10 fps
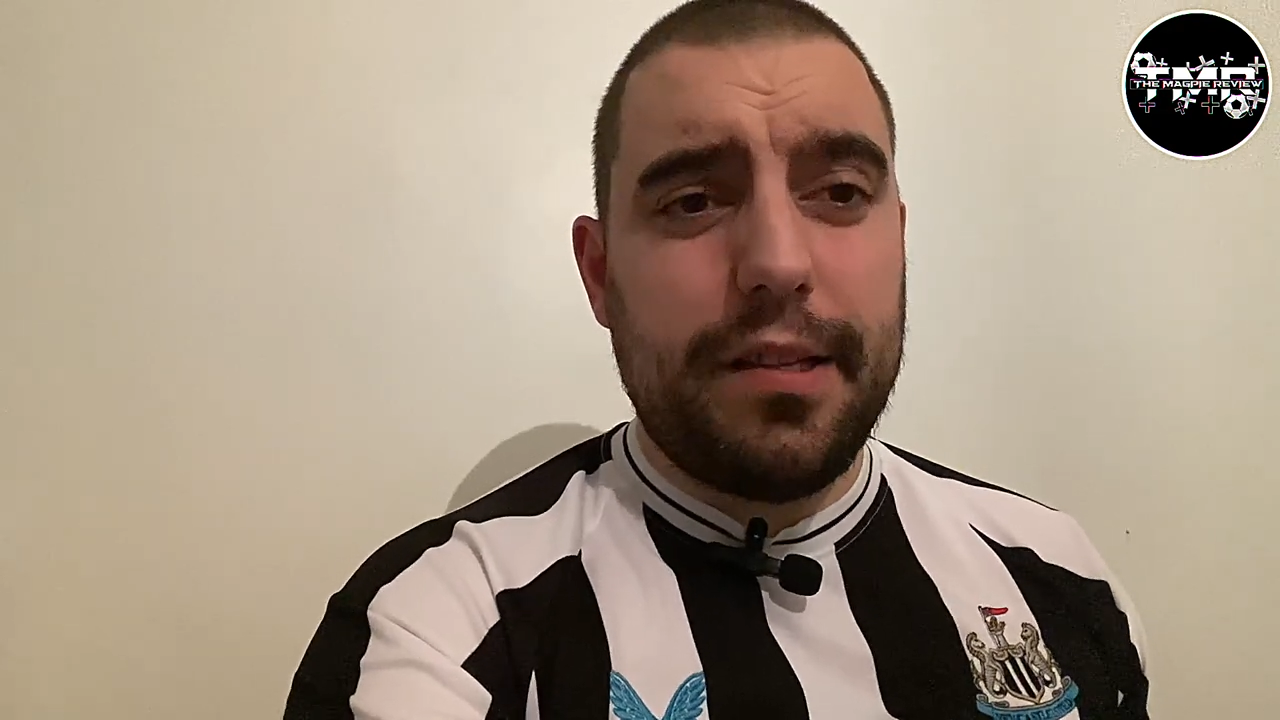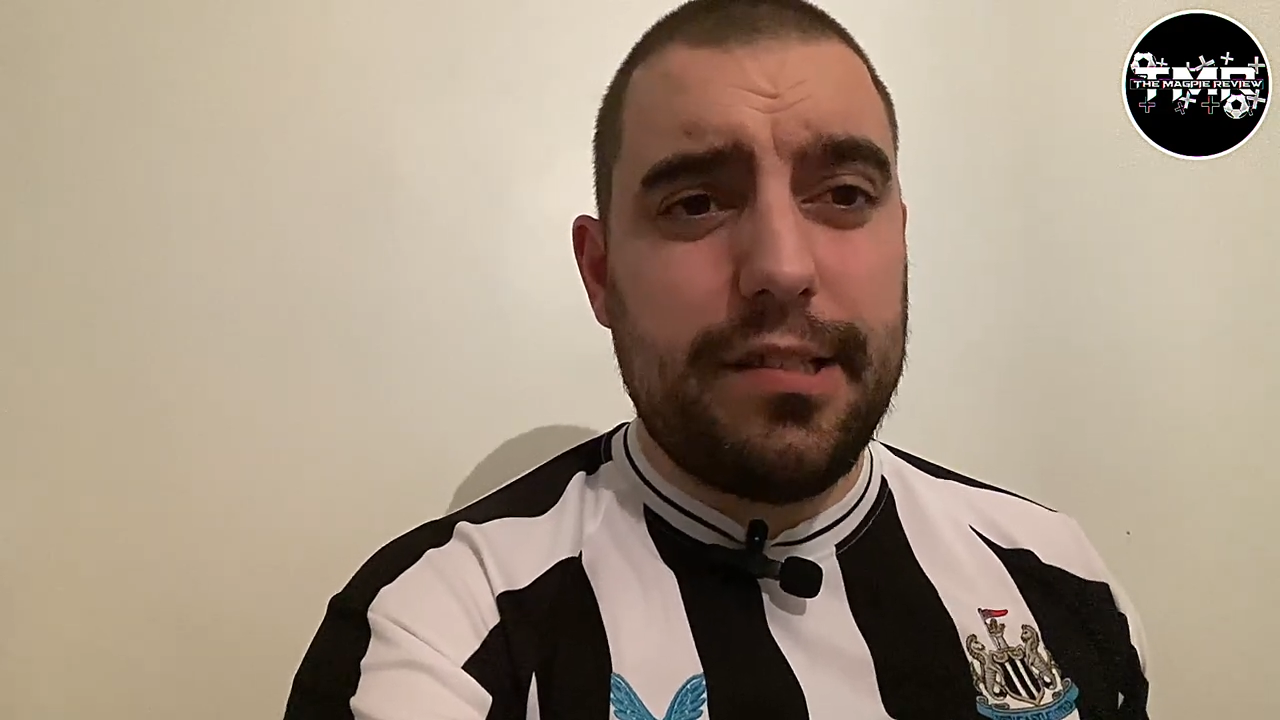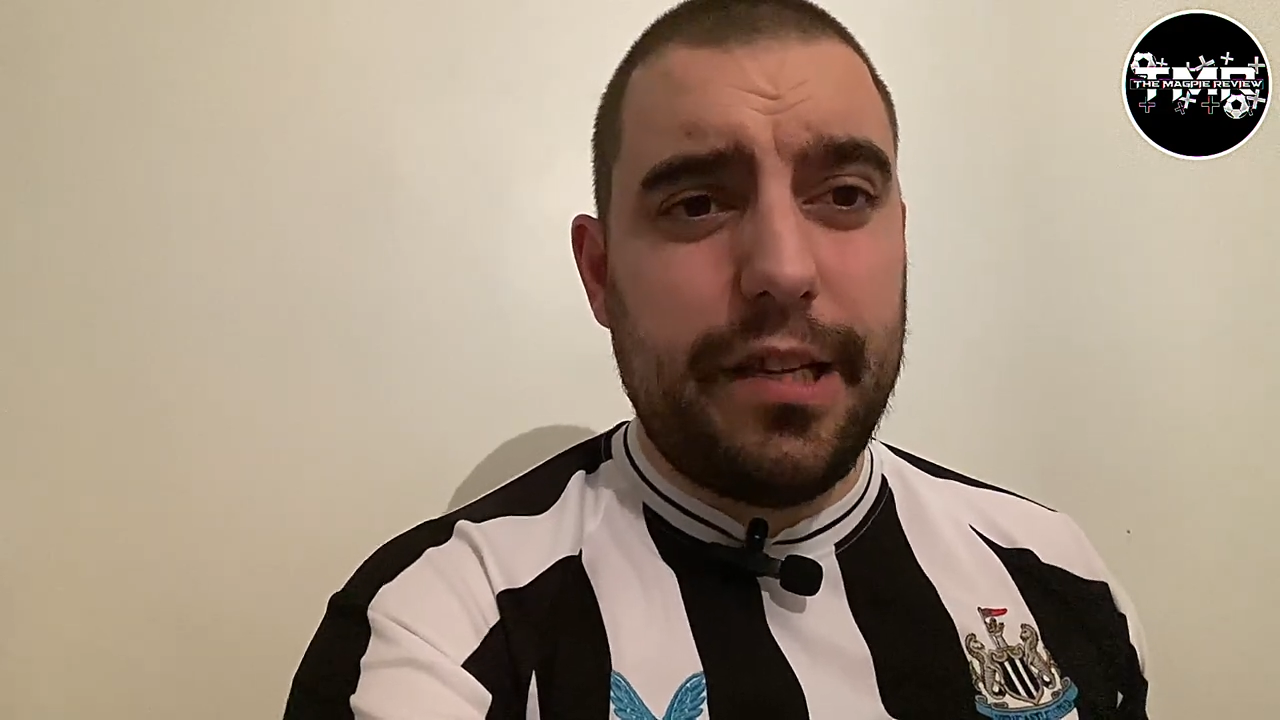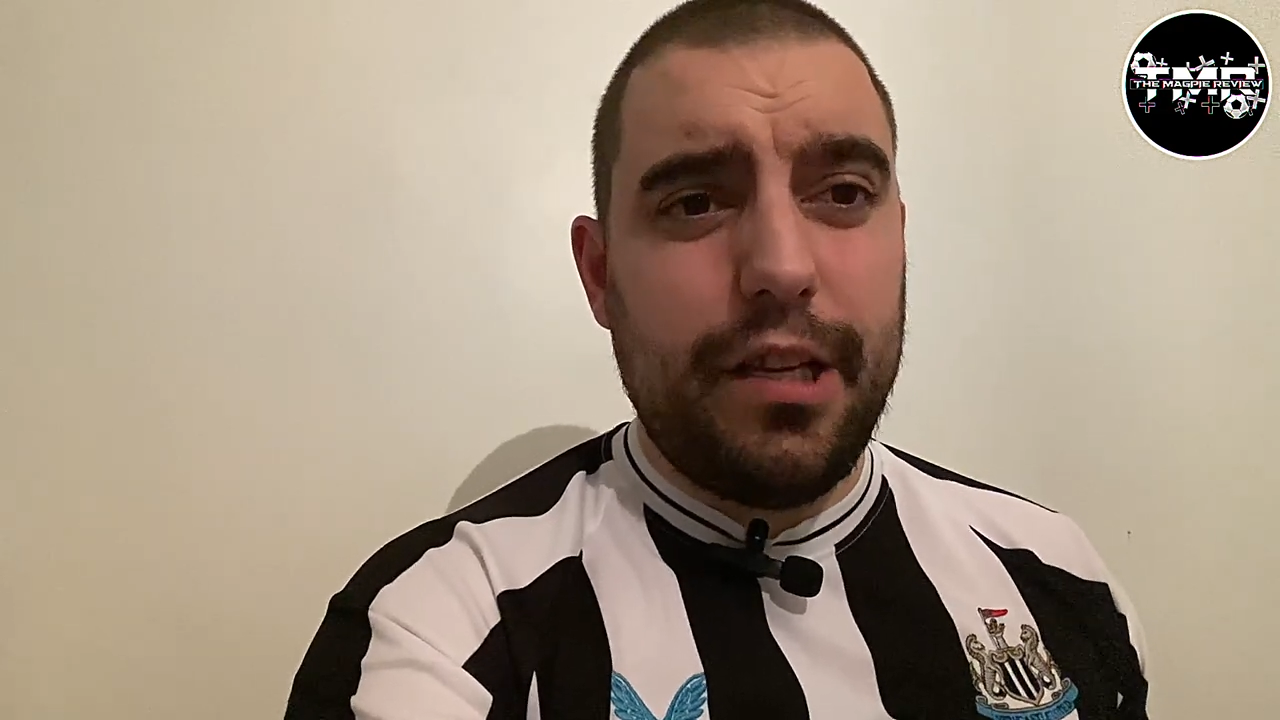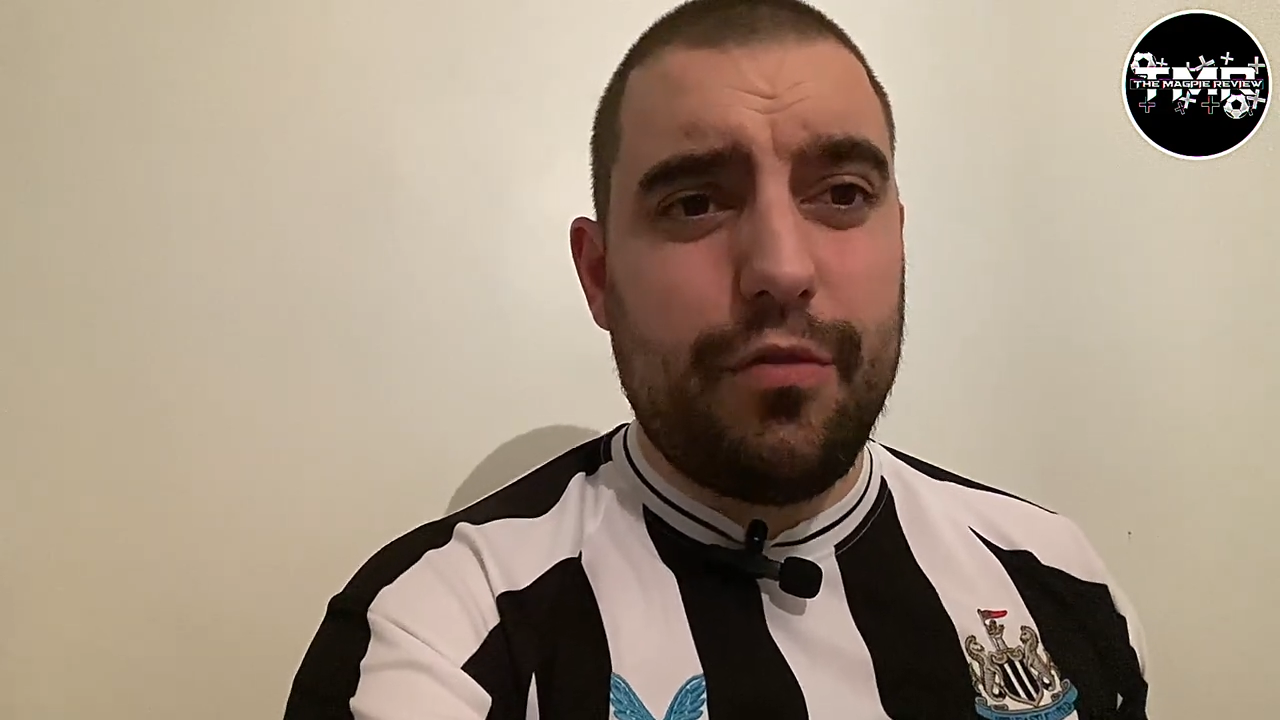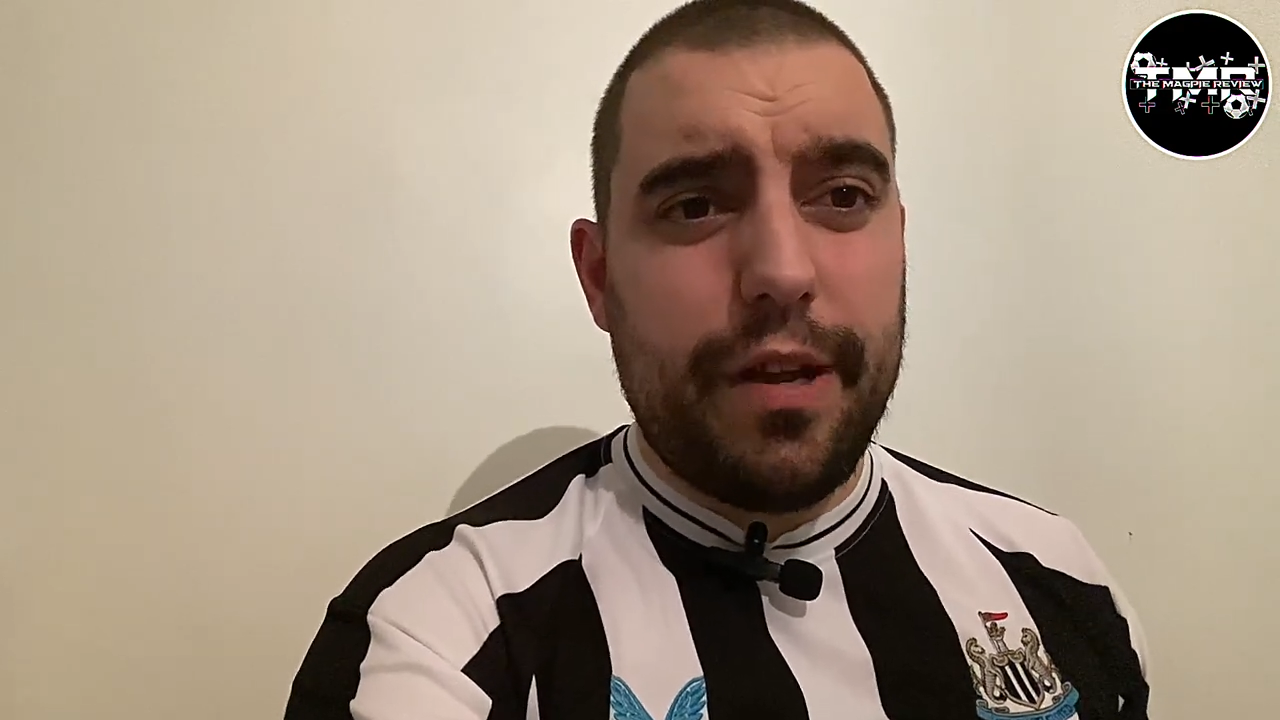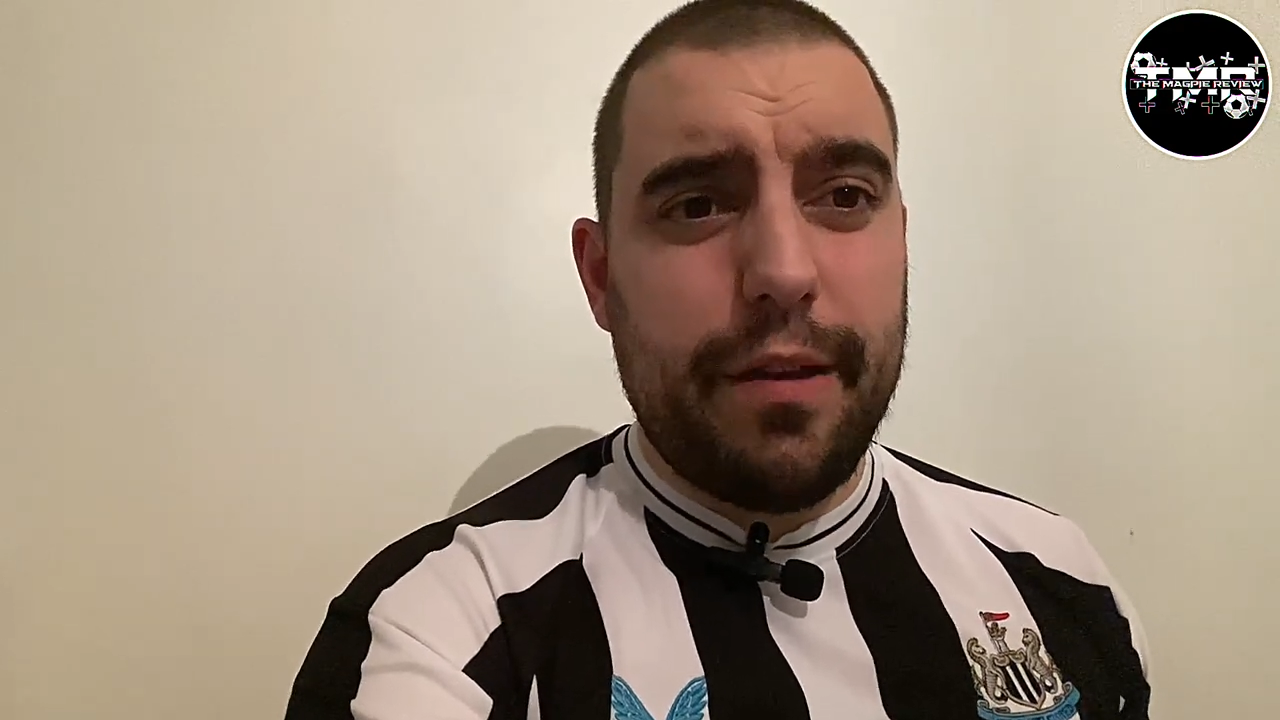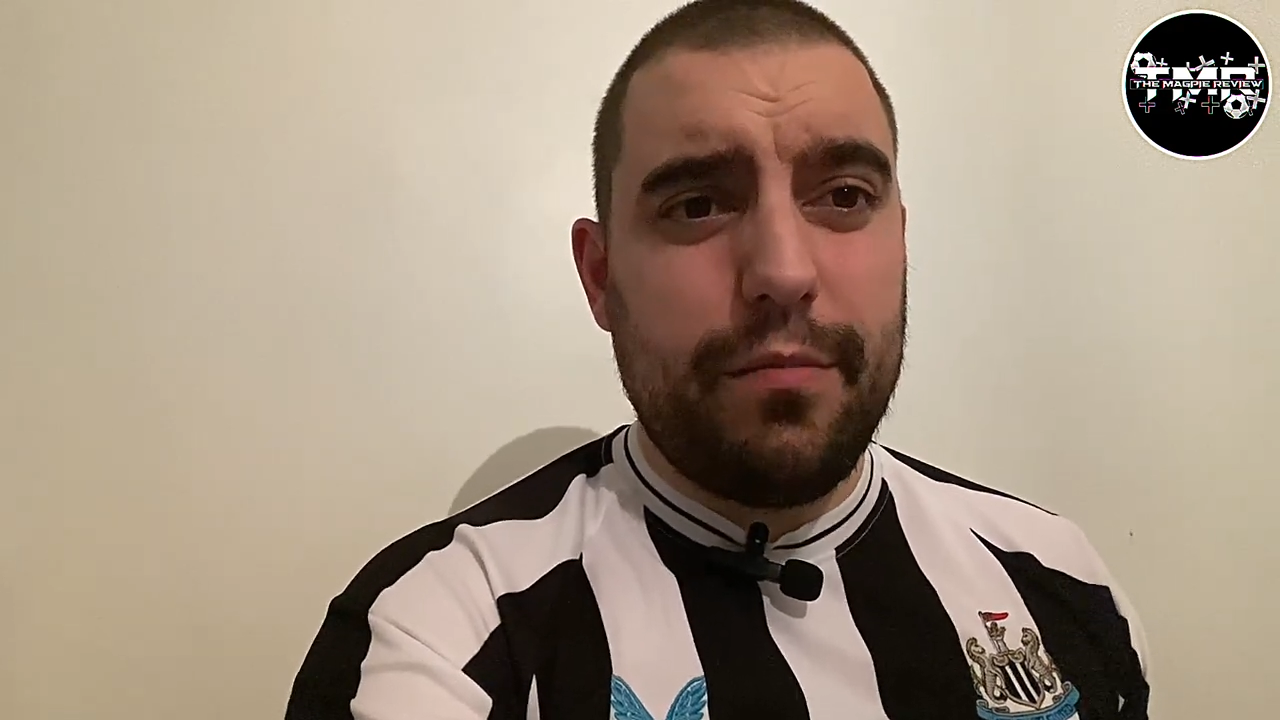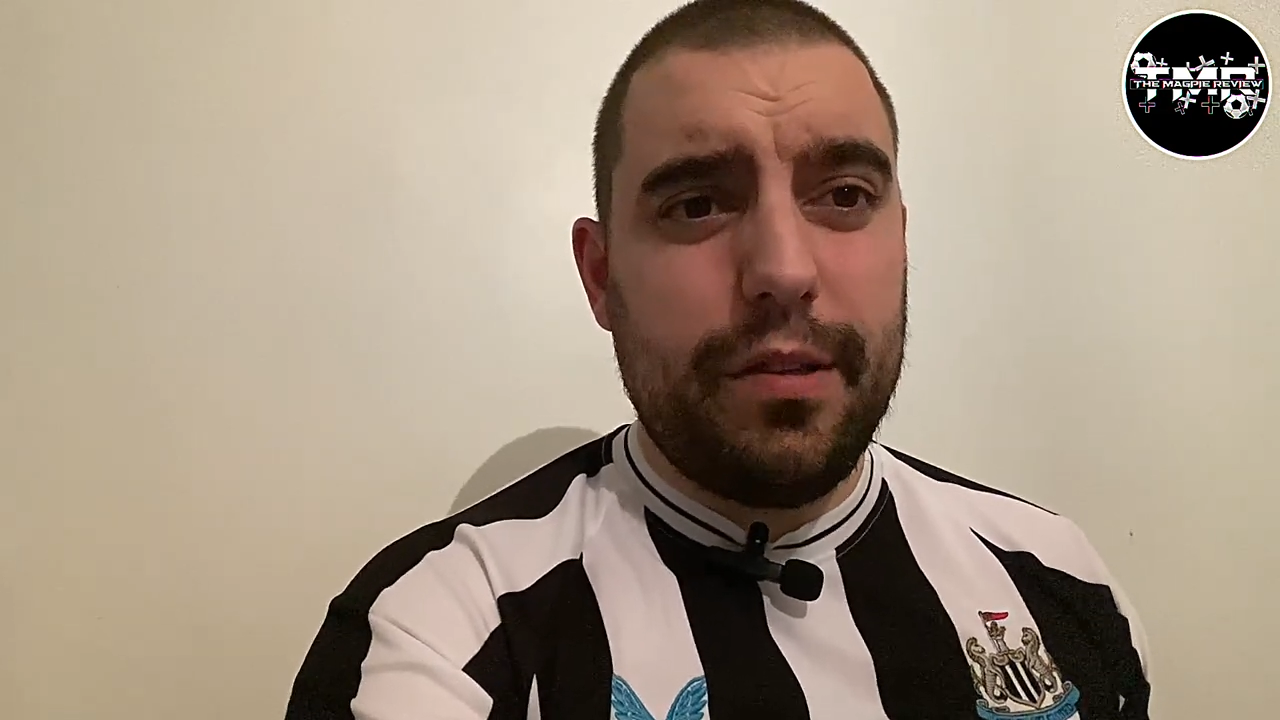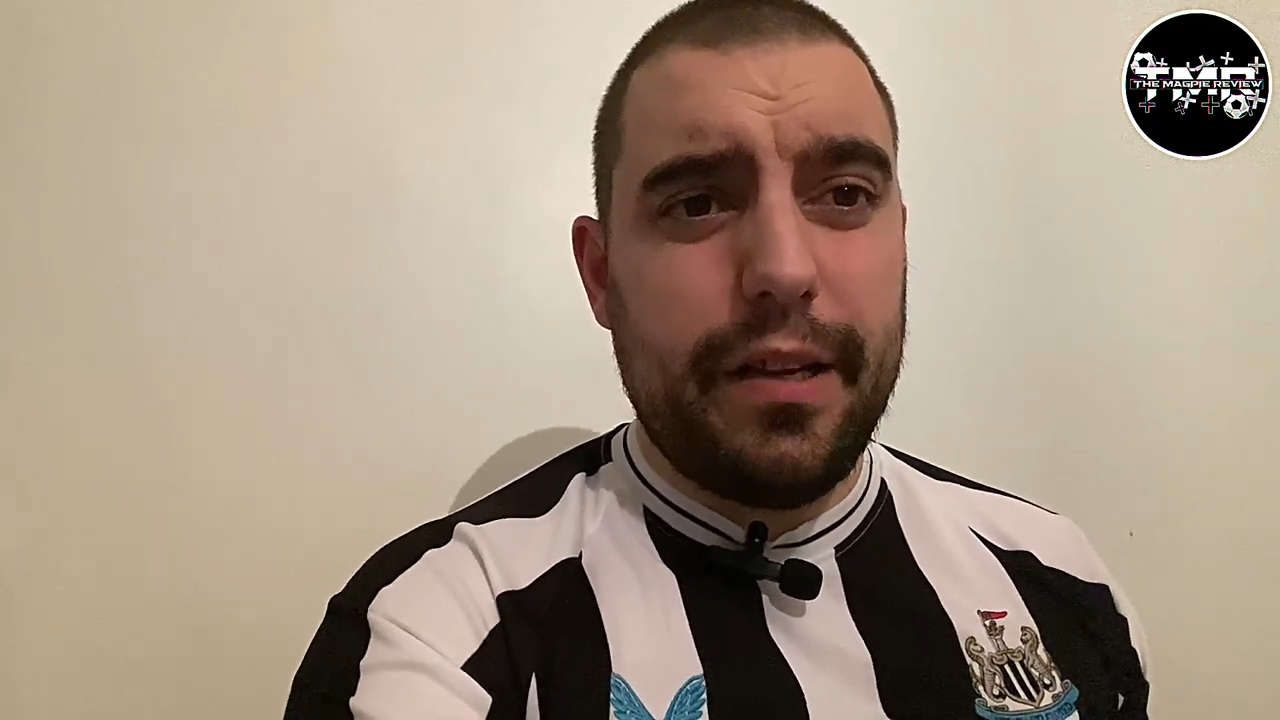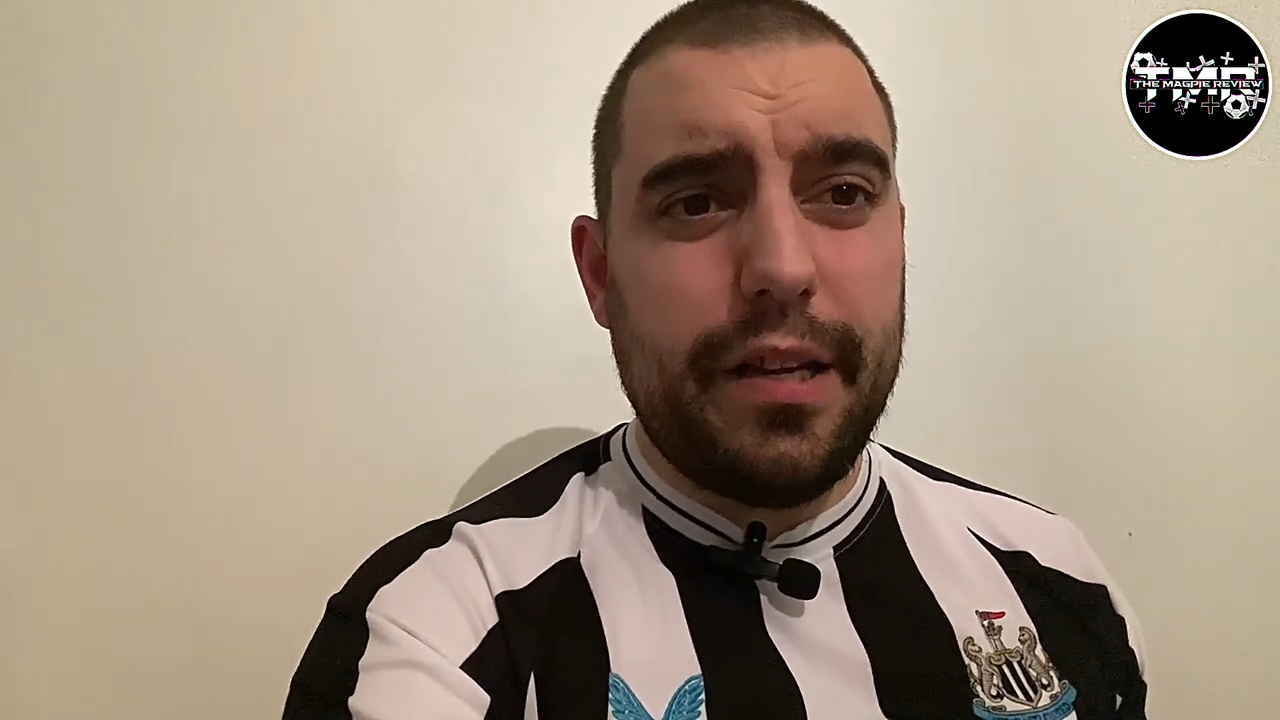the City Ground.